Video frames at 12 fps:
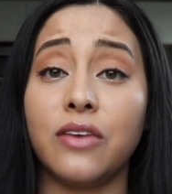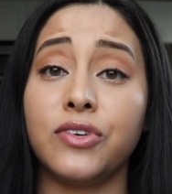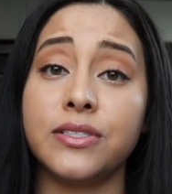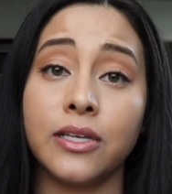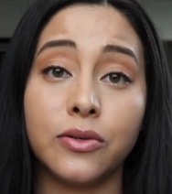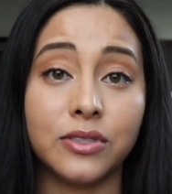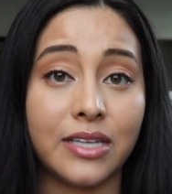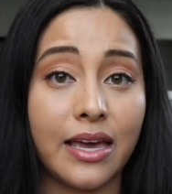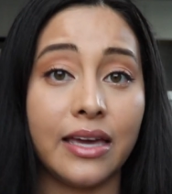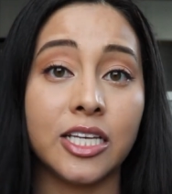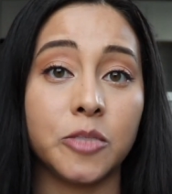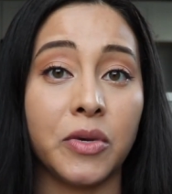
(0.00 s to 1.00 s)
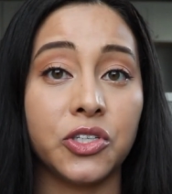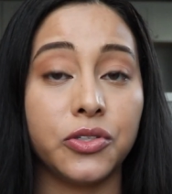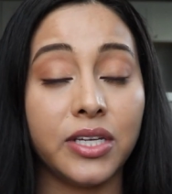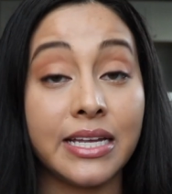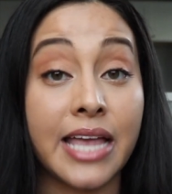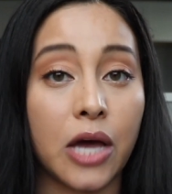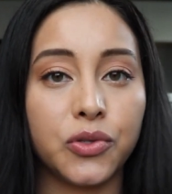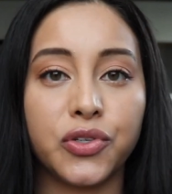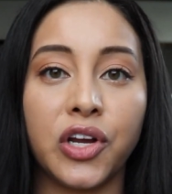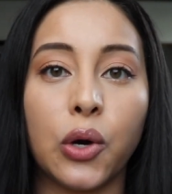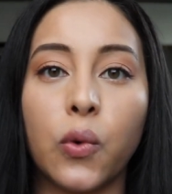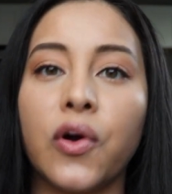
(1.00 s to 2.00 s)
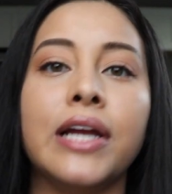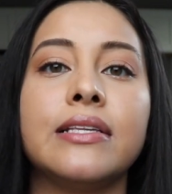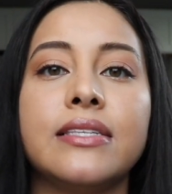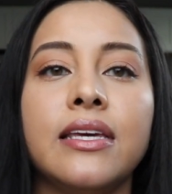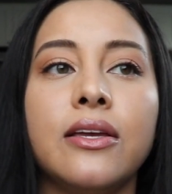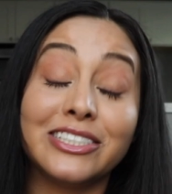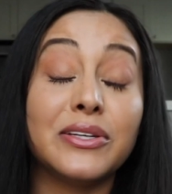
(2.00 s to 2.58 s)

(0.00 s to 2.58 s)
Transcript: every single day, especially now during quarantine.